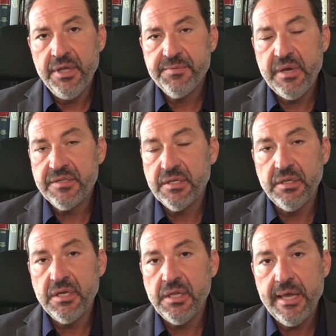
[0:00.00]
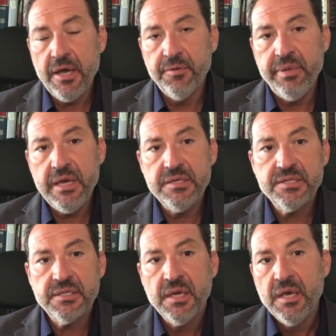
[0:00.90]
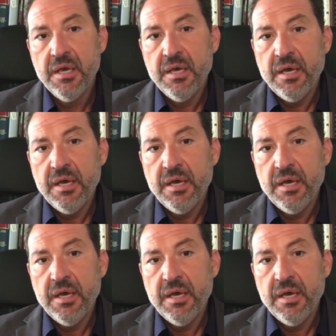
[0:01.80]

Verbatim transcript: It's basically cloud based.